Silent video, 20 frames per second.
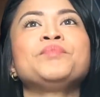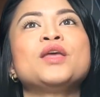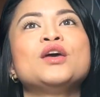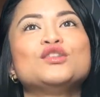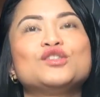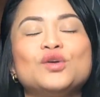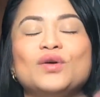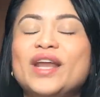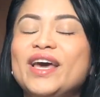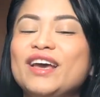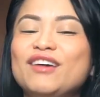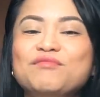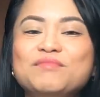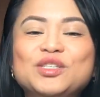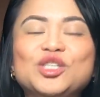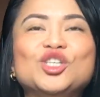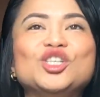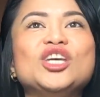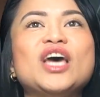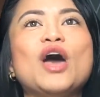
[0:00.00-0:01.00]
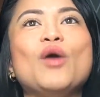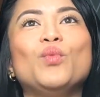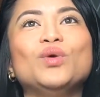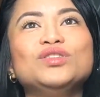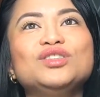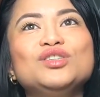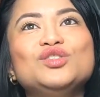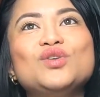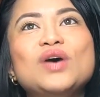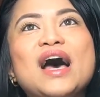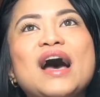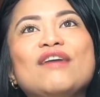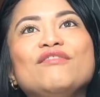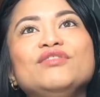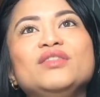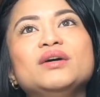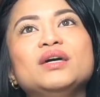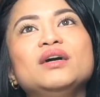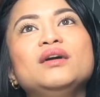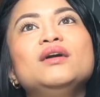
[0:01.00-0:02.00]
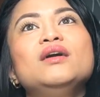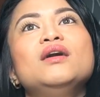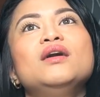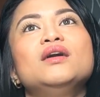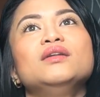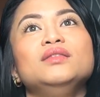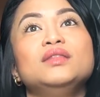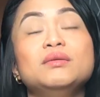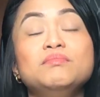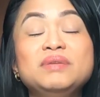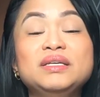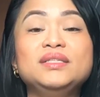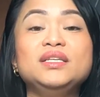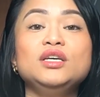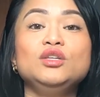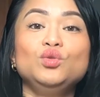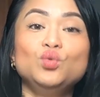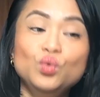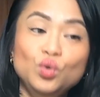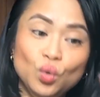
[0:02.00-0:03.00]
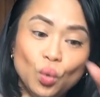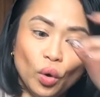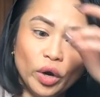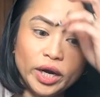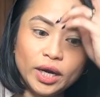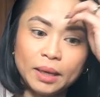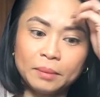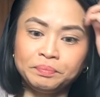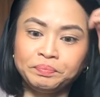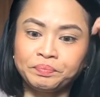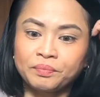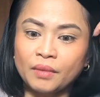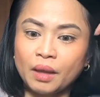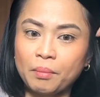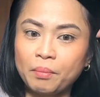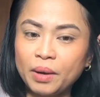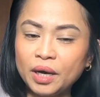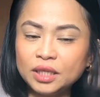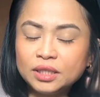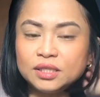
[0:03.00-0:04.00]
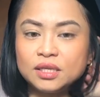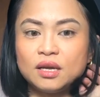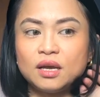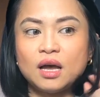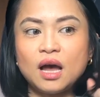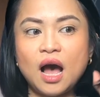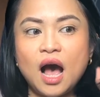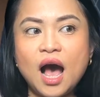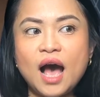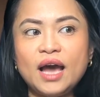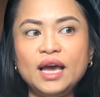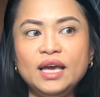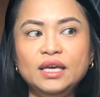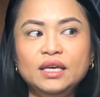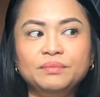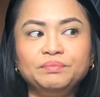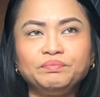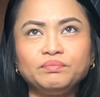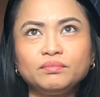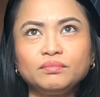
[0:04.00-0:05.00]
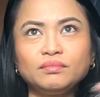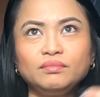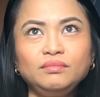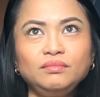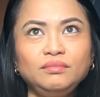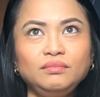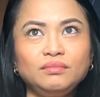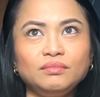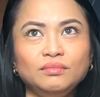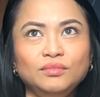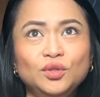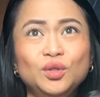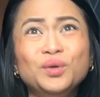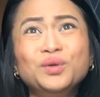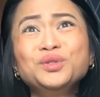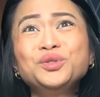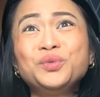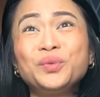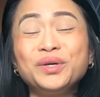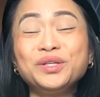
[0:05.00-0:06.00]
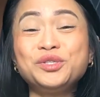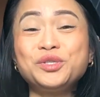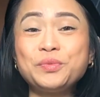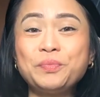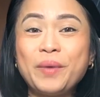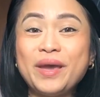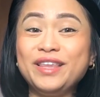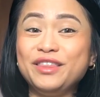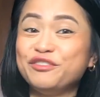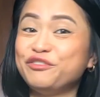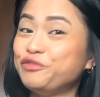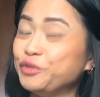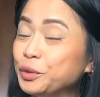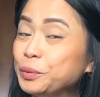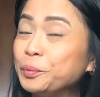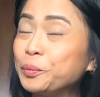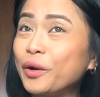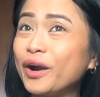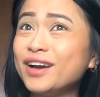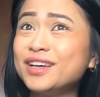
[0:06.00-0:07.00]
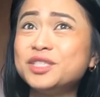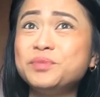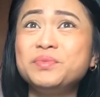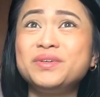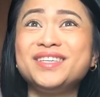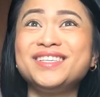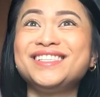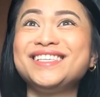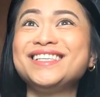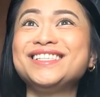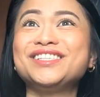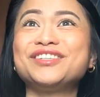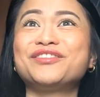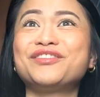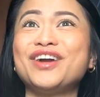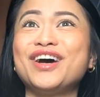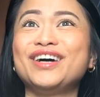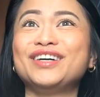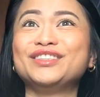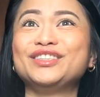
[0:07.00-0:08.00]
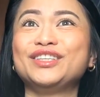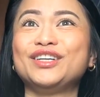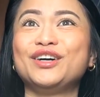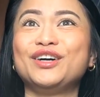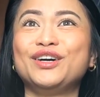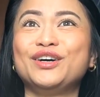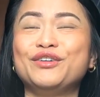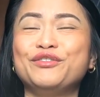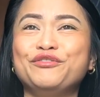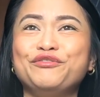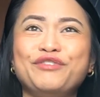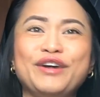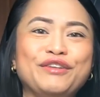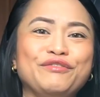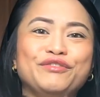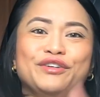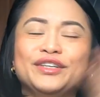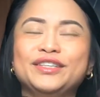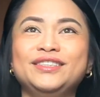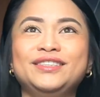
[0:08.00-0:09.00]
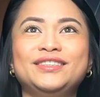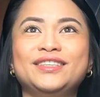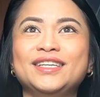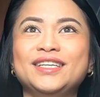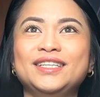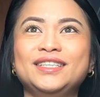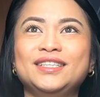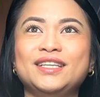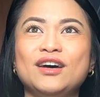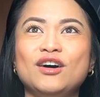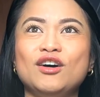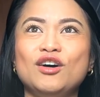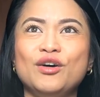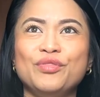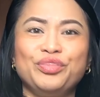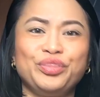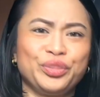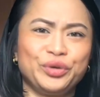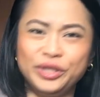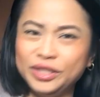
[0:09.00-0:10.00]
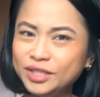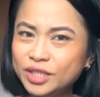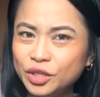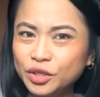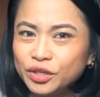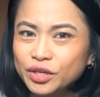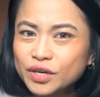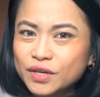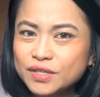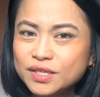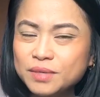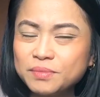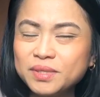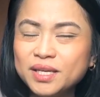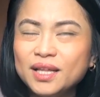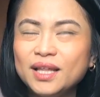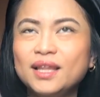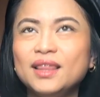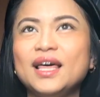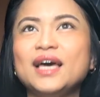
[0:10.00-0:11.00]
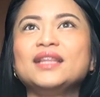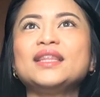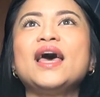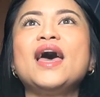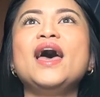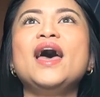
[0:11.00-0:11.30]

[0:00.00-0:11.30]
So like I mentioned, yeah, I wanted to have the Midi New York, but I don't want to pay the full price because it's around 530 euros, something like that.